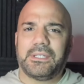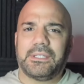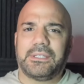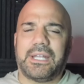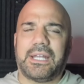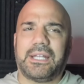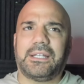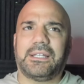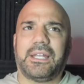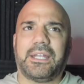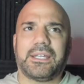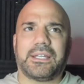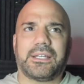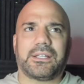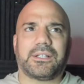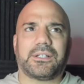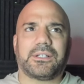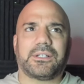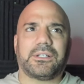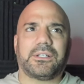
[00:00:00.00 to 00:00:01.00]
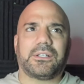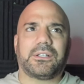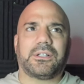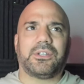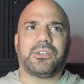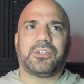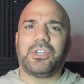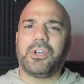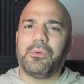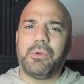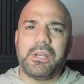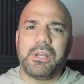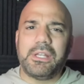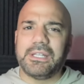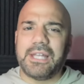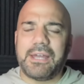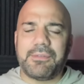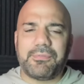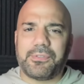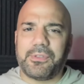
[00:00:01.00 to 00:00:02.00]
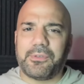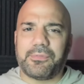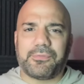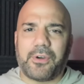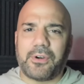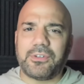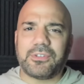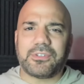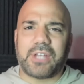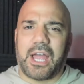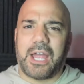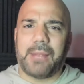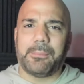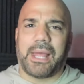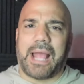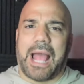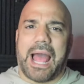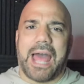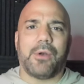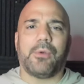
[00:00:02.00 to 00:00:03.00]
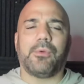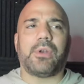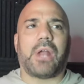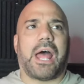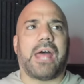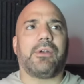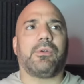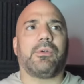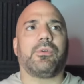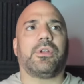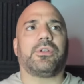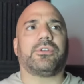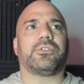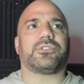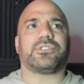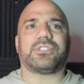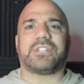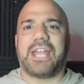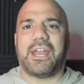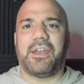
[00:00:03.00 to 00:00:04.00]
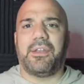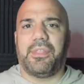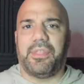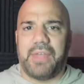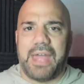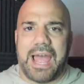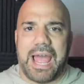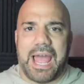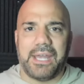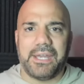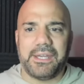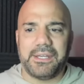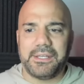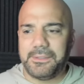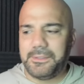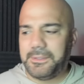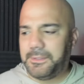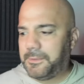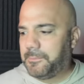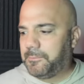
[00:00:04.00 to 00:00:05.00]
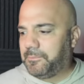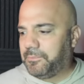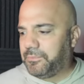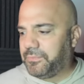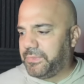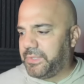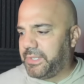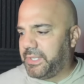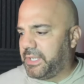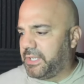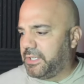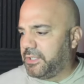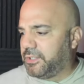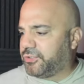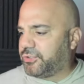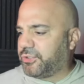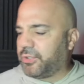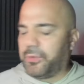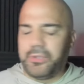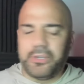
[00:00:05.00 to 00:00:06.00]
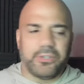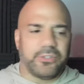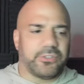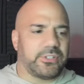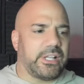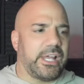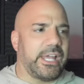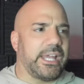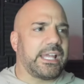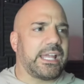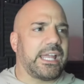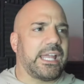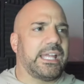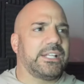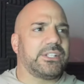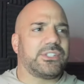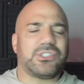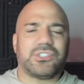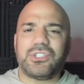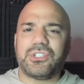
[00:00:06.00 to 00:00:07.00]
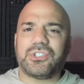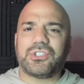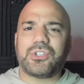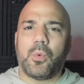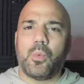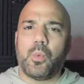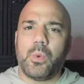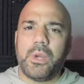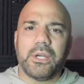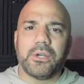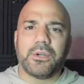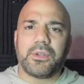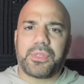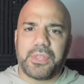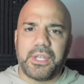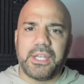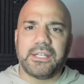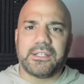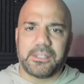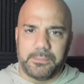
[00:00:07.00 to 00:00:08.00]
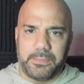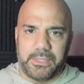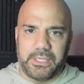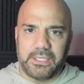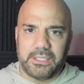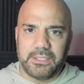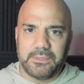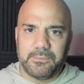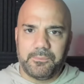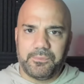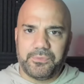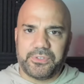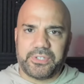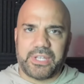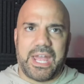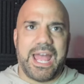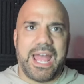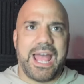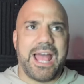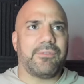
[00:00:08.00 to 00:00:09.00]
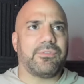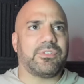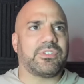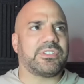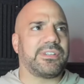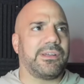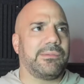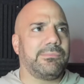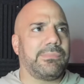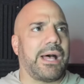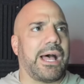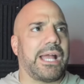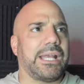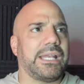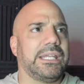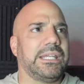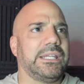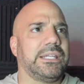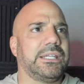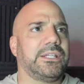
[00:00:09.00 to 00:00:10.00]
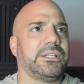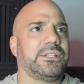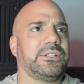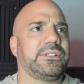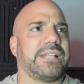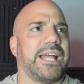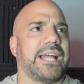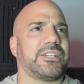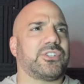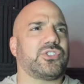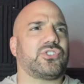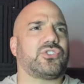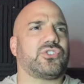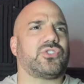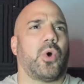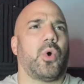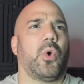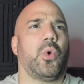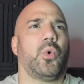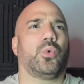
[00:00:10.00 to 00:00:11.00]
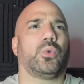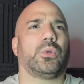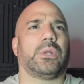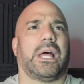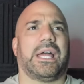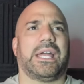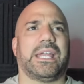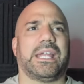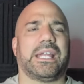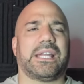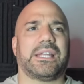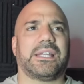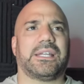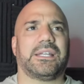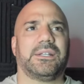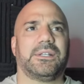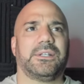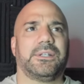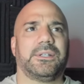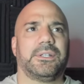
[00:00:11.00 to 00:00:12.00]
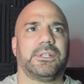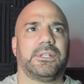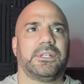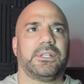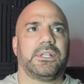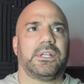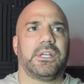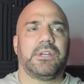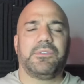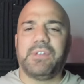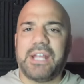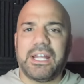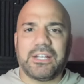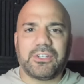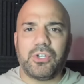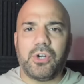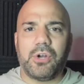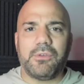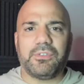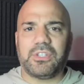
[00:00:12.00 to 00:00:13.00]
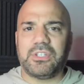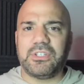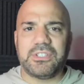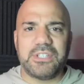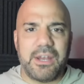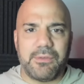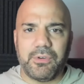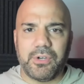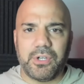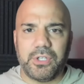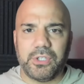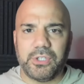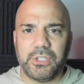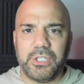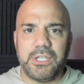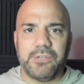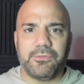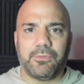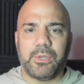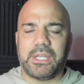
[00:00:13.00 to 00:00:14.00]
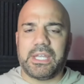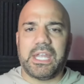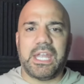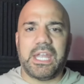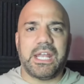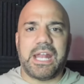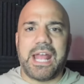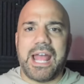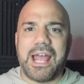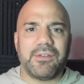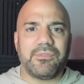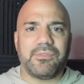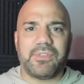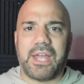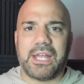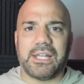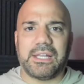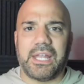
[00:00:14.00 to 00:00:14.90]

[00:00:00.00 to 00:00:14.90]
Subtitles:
that, like, because he already left the first time. Like, I don't understand that. So there's like, it's just a weird thing to me to have somebody that's so like, if he gets in office, he's never going to leave. We can't have that